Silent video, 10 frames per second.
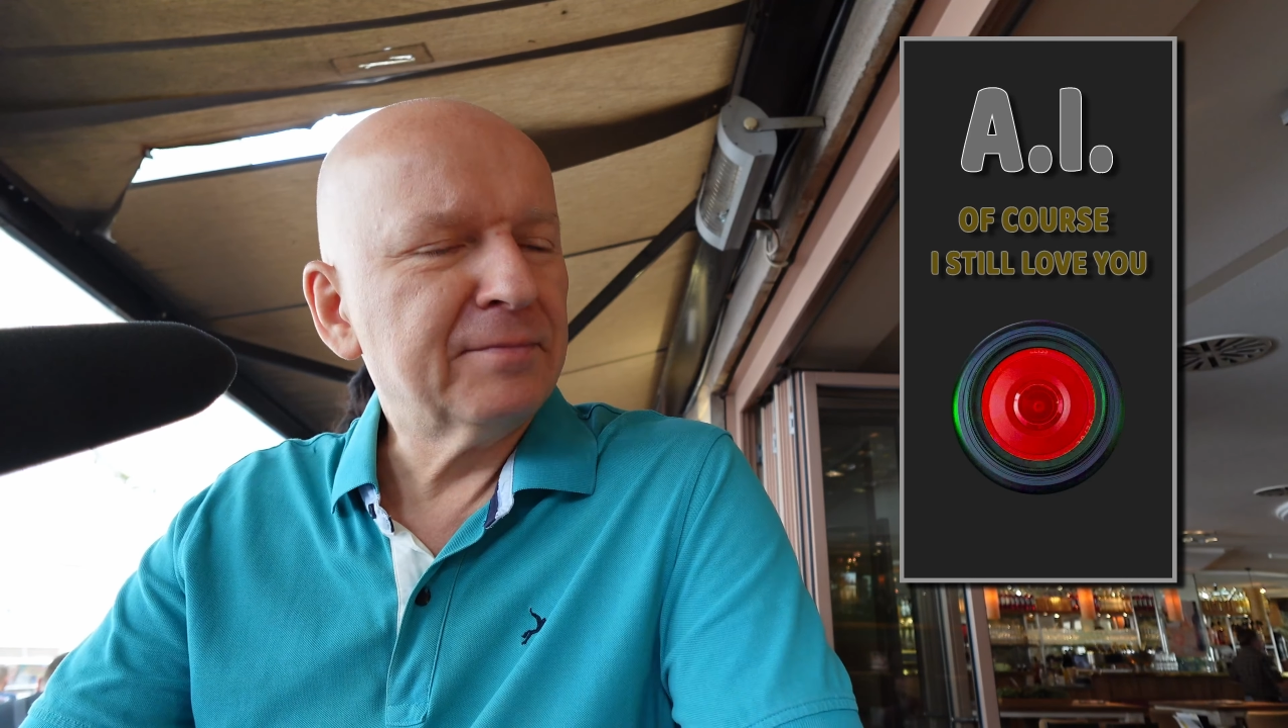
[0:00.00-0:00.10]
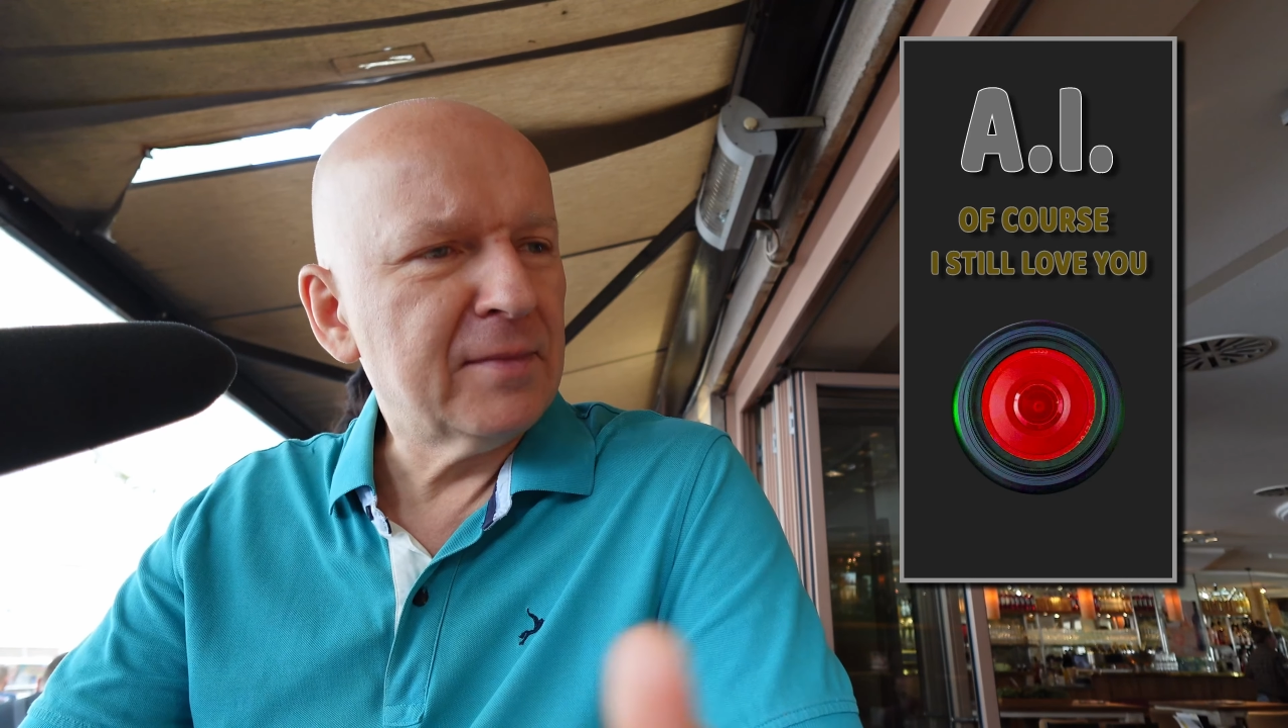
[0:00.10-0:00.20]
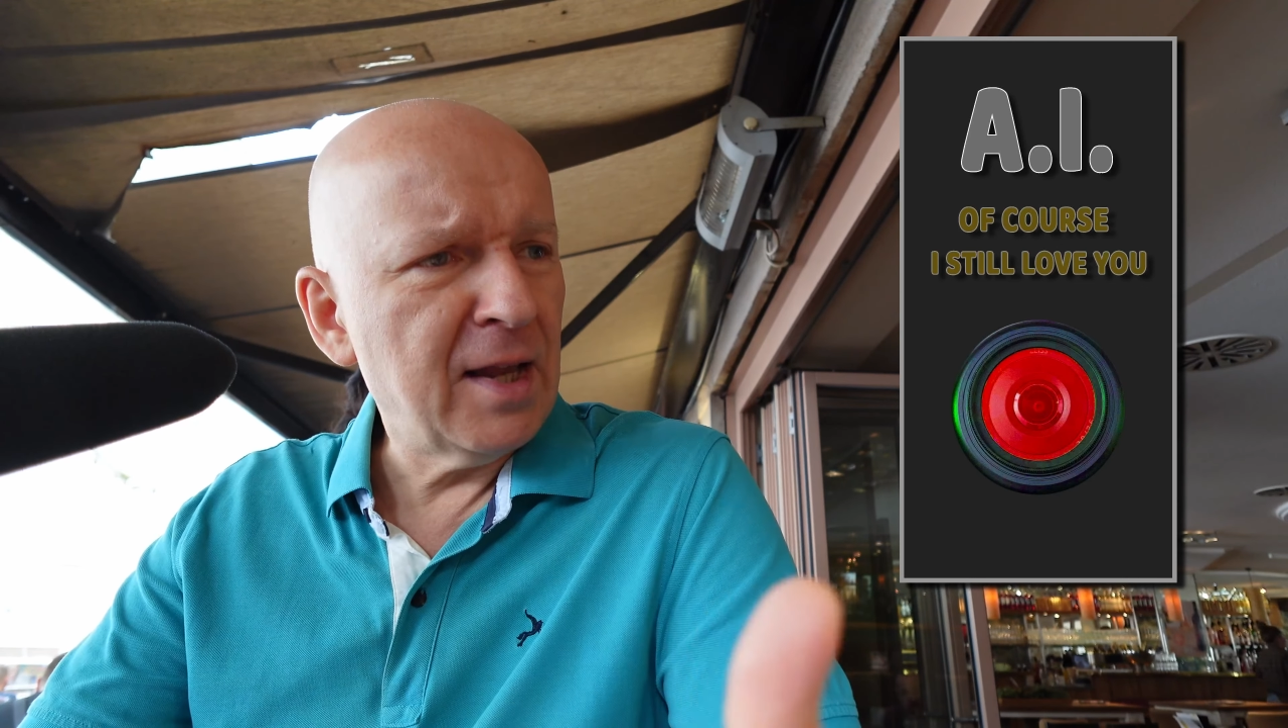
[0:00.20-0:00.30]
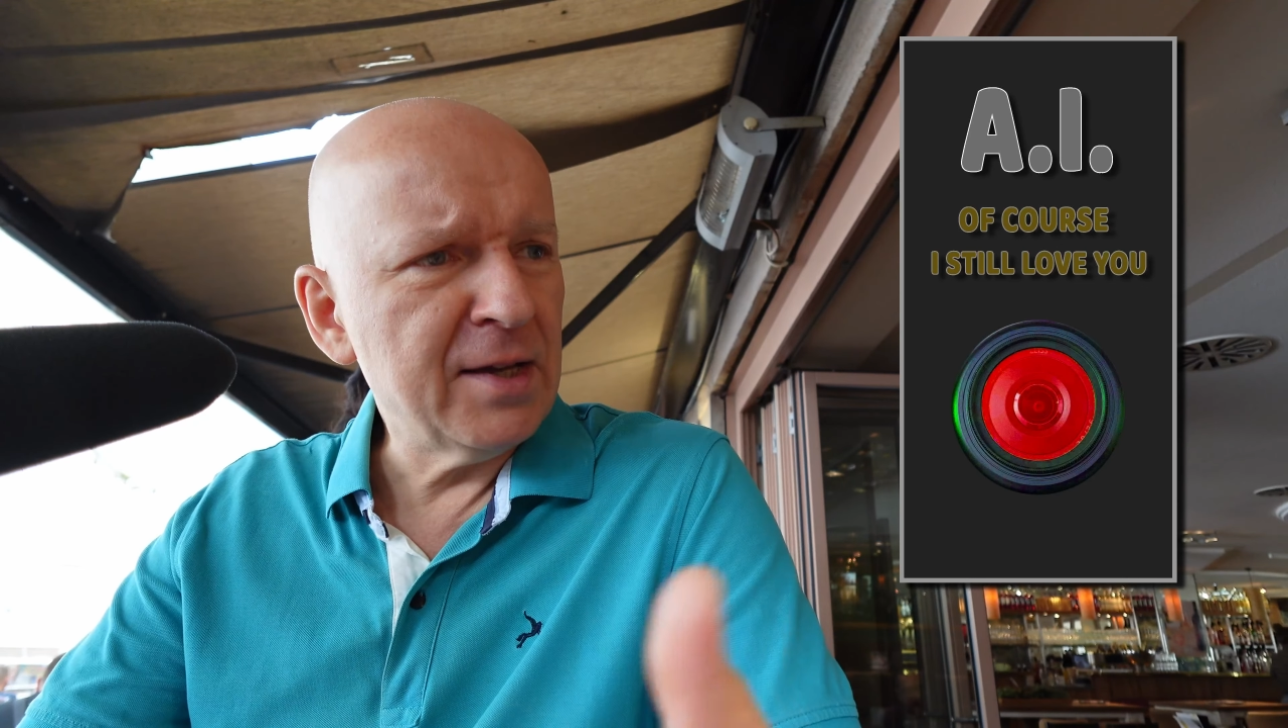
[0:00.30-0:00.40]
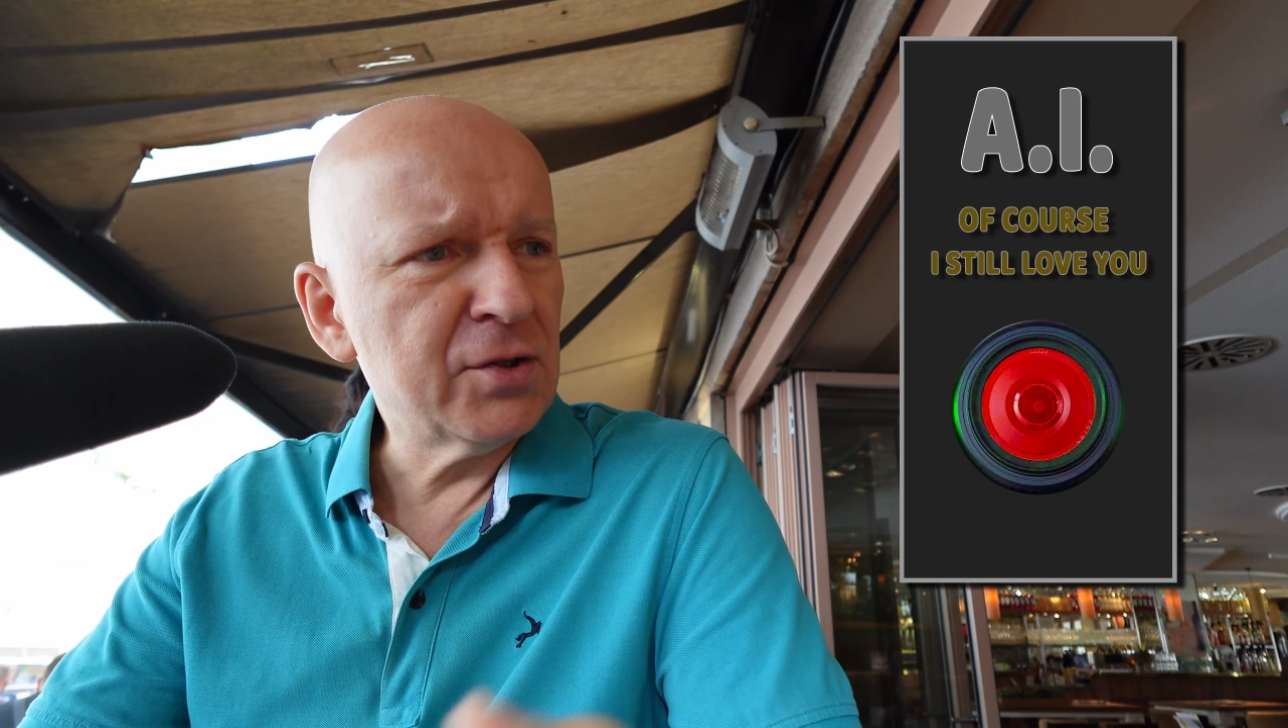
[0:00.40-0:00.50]

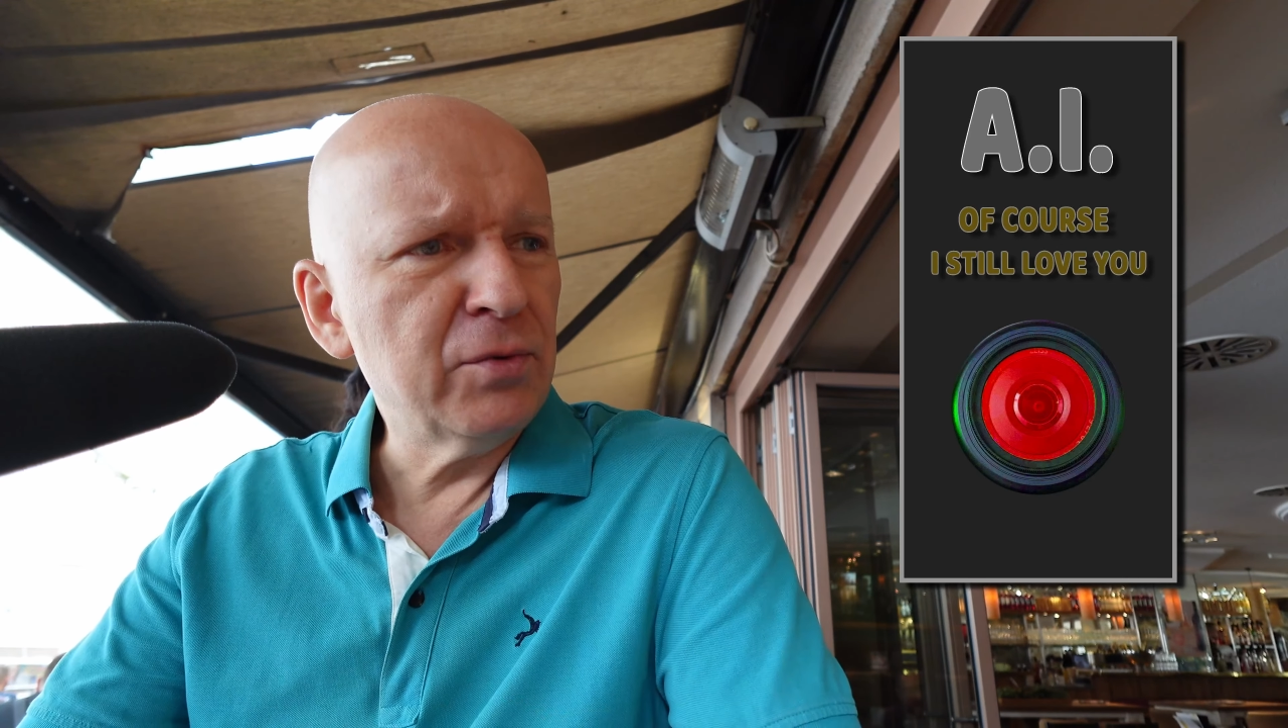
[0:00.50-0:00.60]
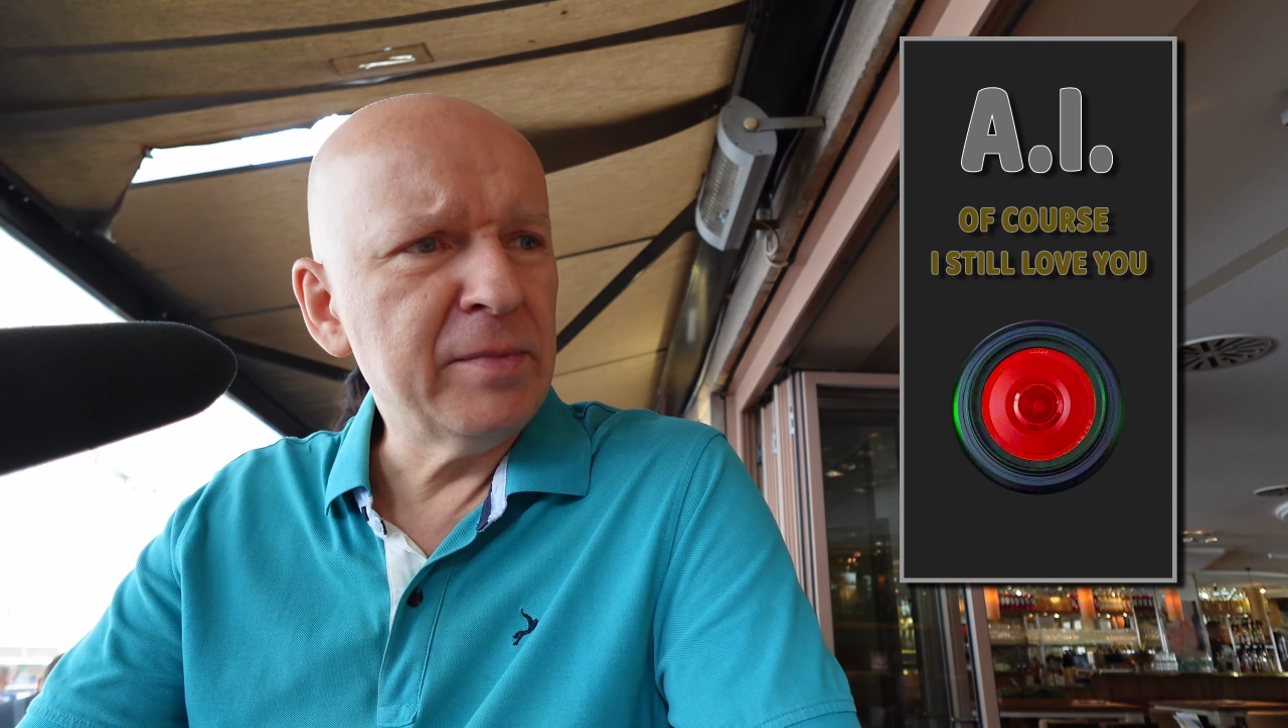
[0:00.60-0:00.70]
Nice to